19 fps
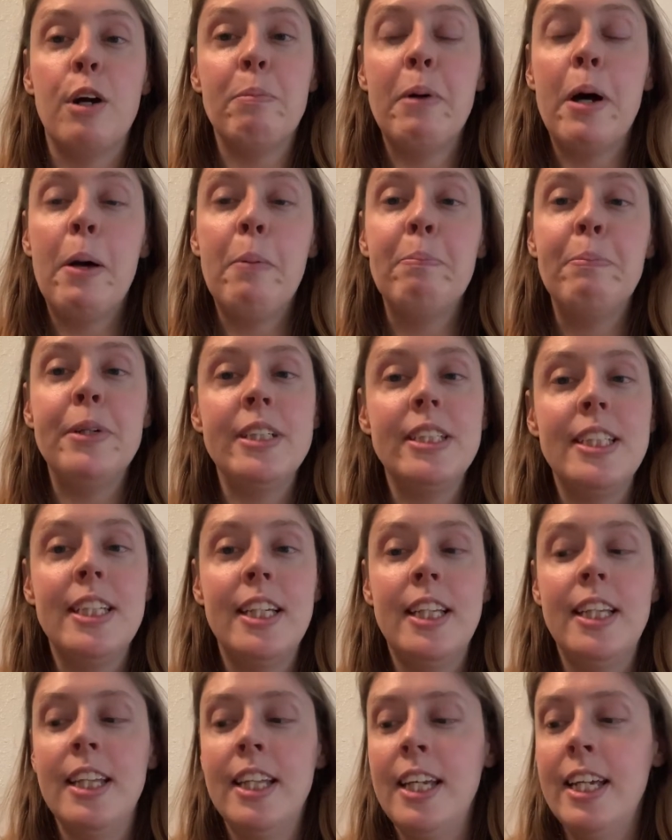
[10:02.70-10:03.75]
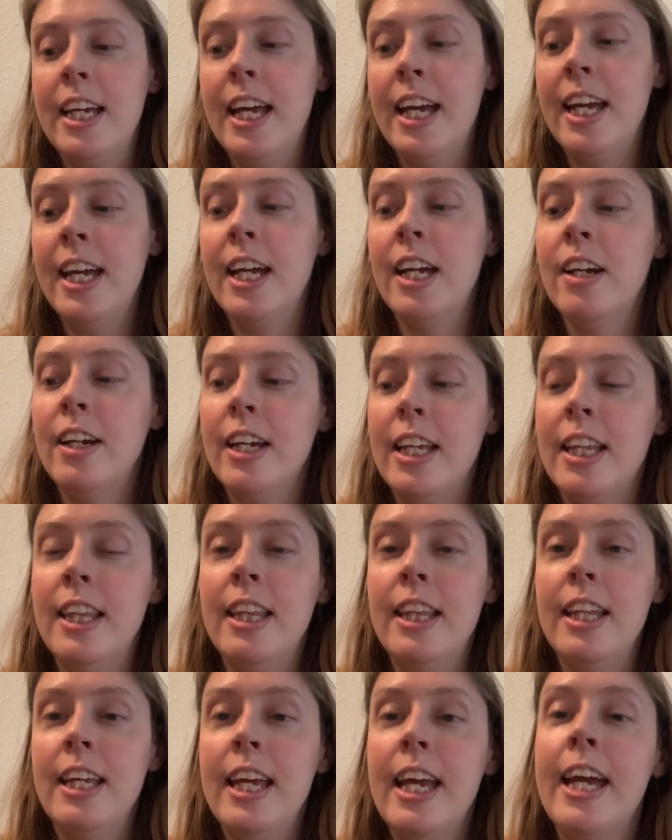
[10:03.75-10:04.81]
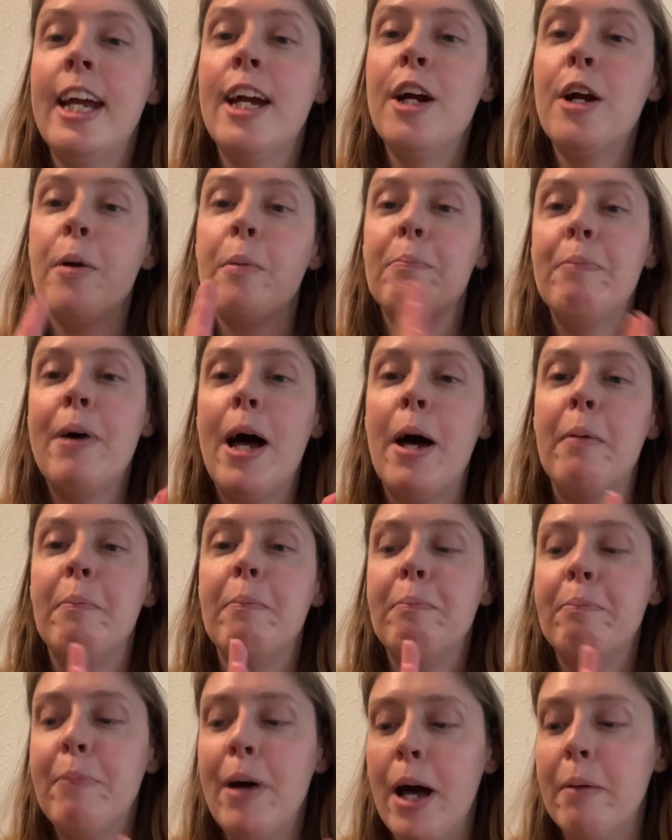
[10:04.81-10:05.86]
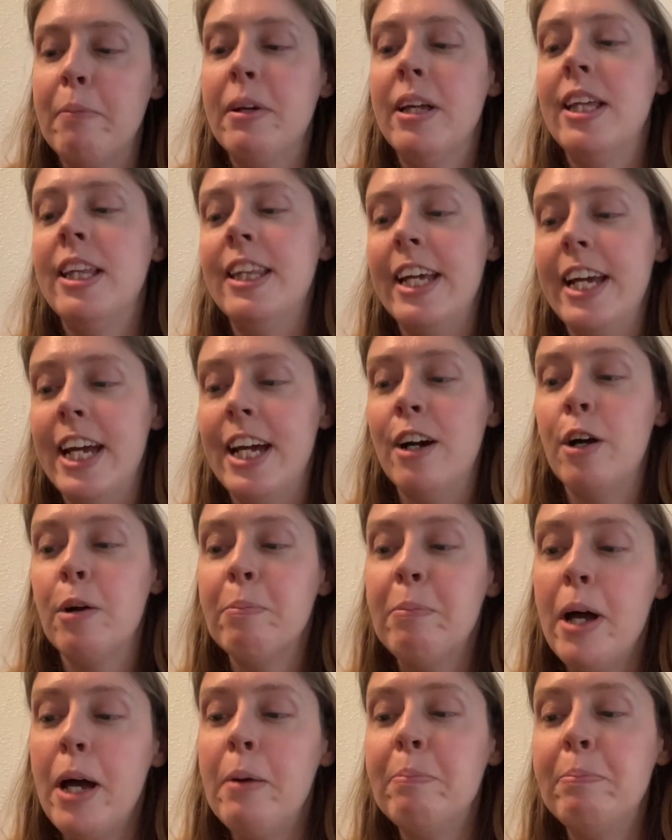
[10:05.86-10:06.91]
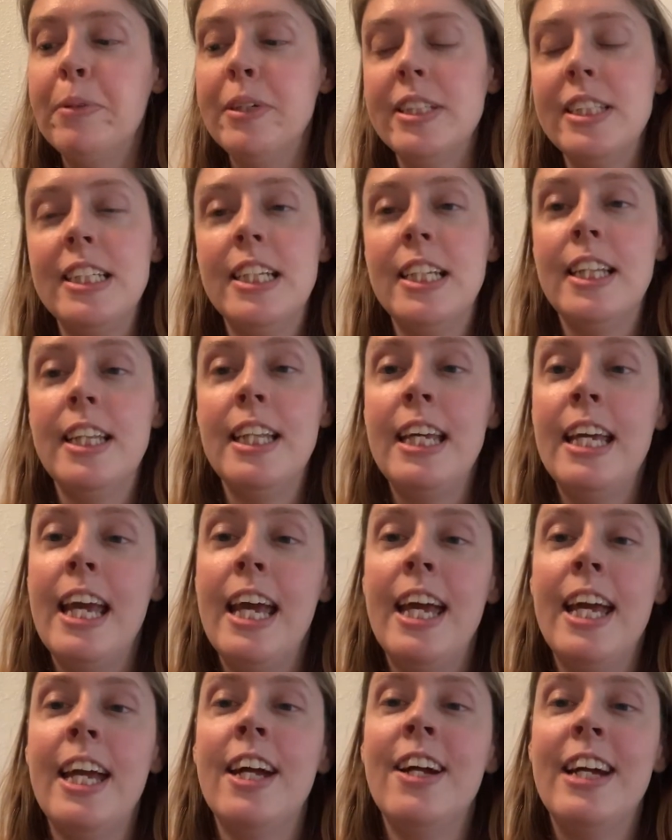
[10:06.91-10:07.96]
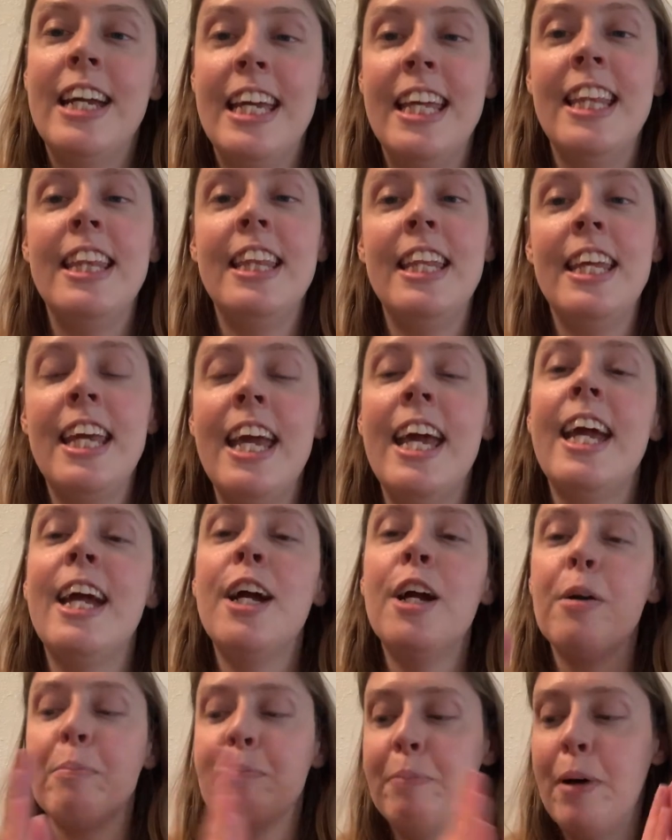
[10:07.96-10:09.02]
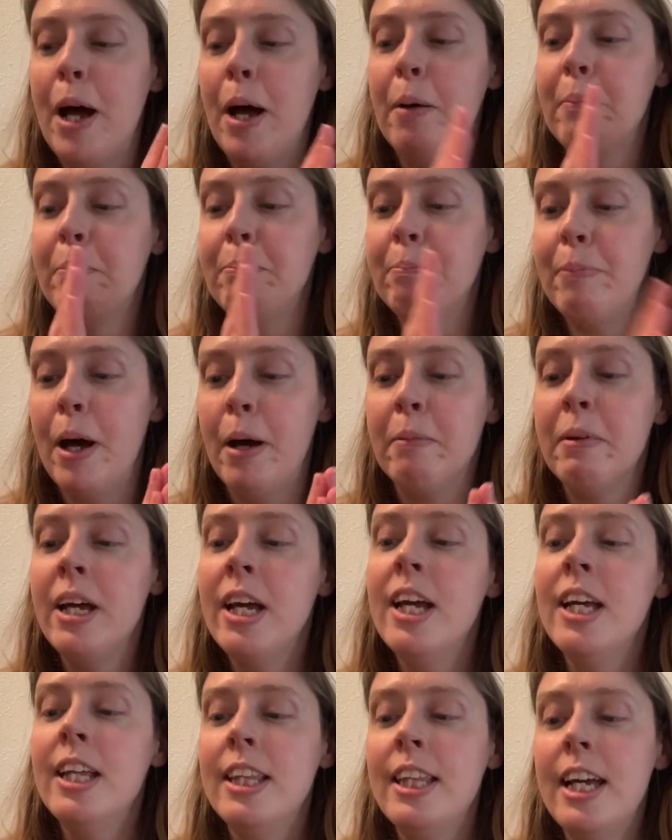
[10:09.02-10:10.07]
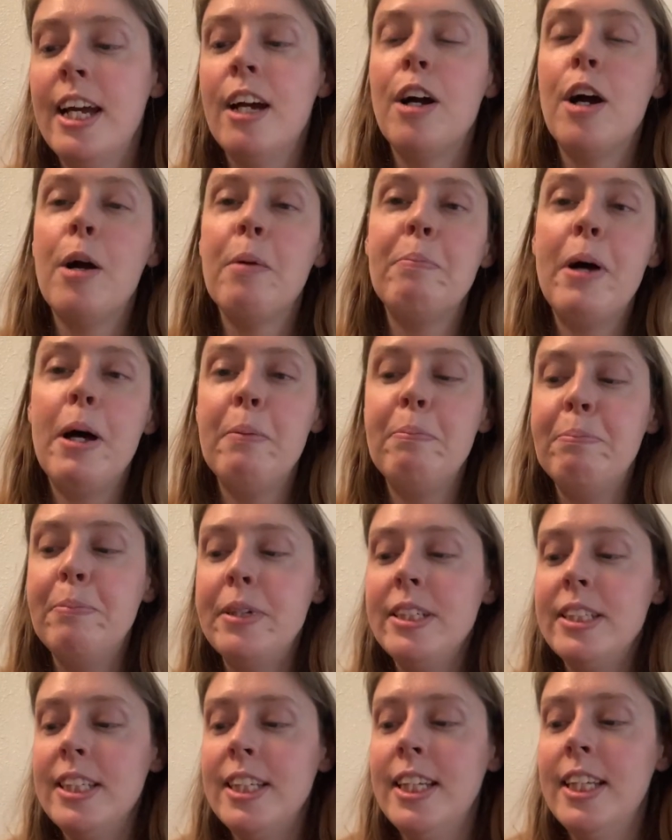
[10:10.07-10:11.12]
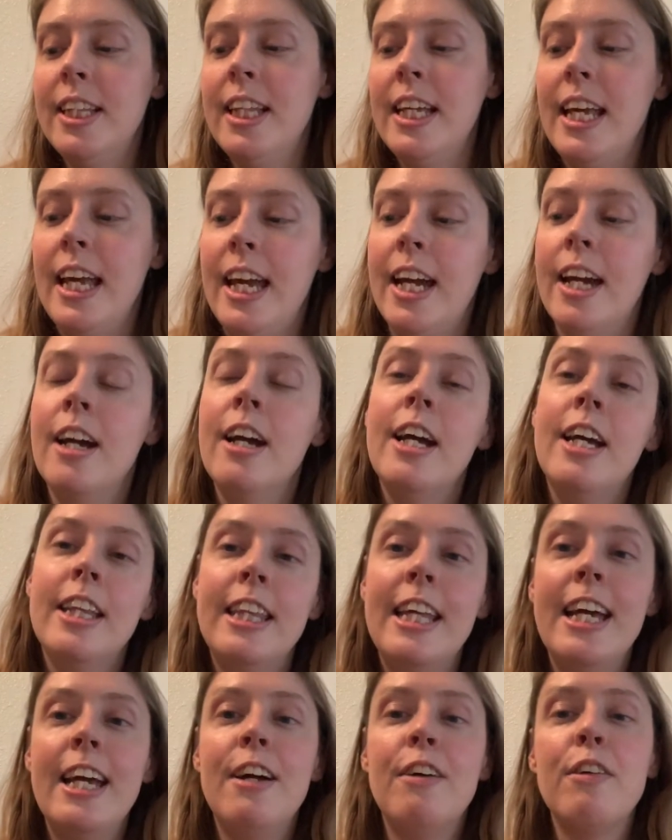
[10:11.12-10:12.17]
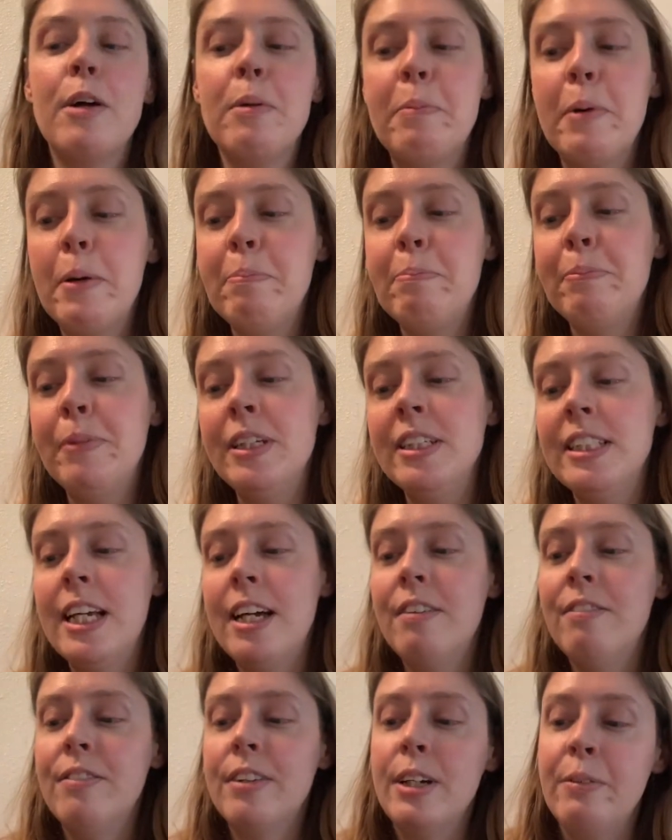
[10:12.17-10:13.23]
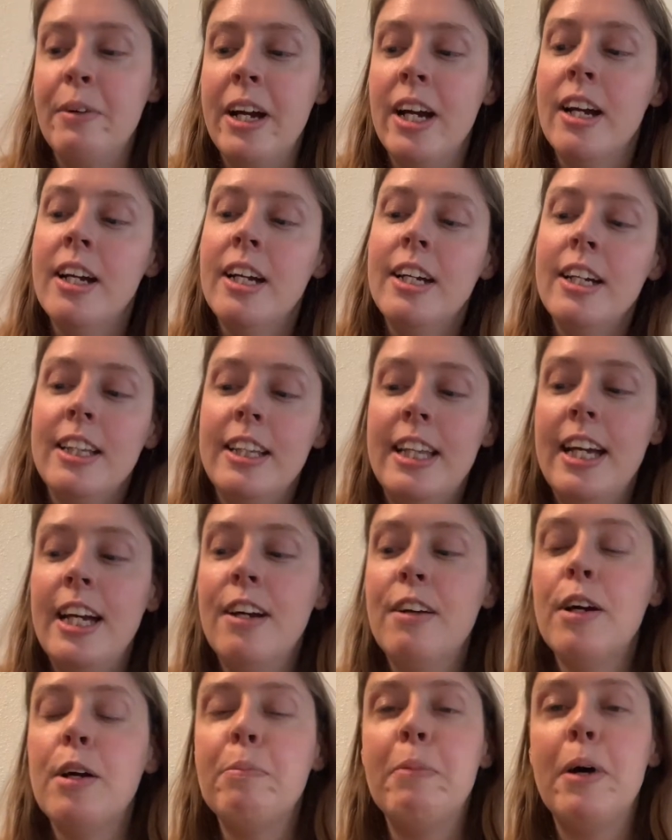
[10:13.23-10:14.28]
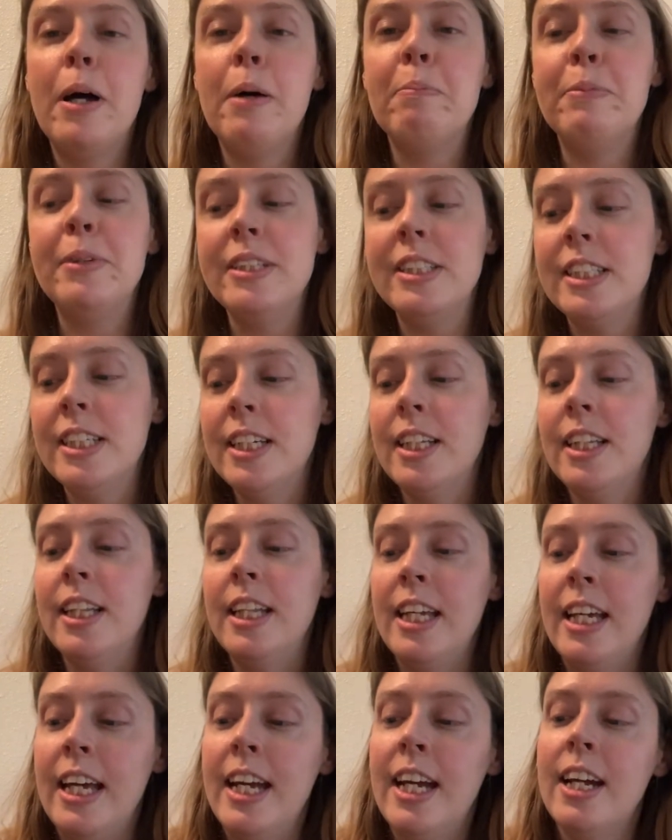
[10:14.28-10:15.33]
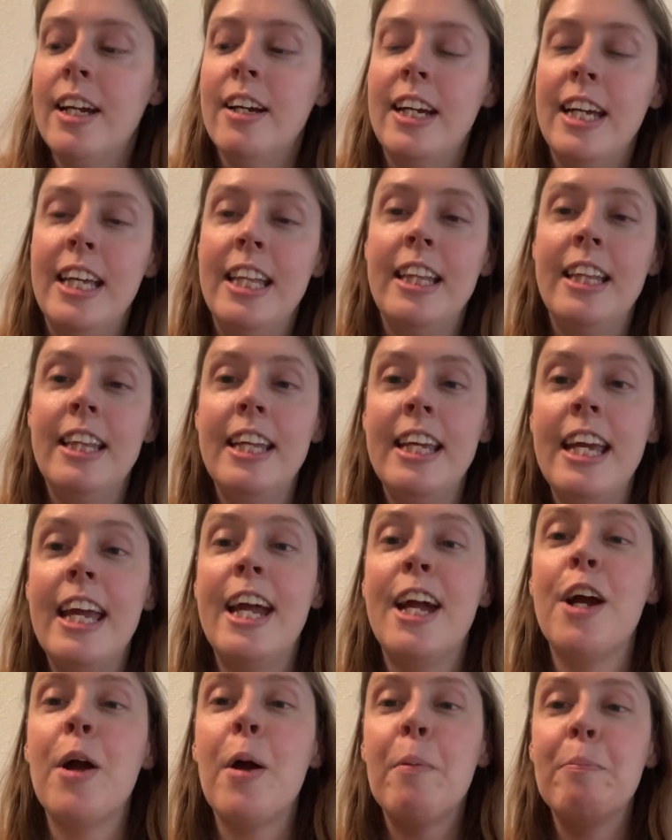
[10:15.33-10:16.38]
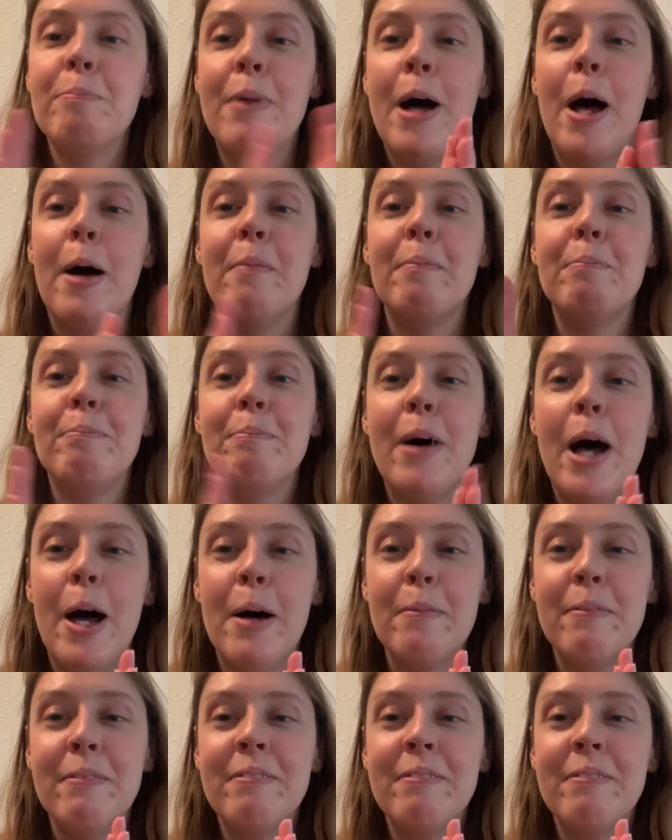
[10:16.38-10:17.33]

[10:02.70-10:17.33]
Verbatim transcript: bubbles in the air, in the air, pop, pop. There are bubbles in the air, in the air, pop, pop. There are bubbles in the air, there are bubbles everywhere. There are bubbles in the air, in the air, pop, pop.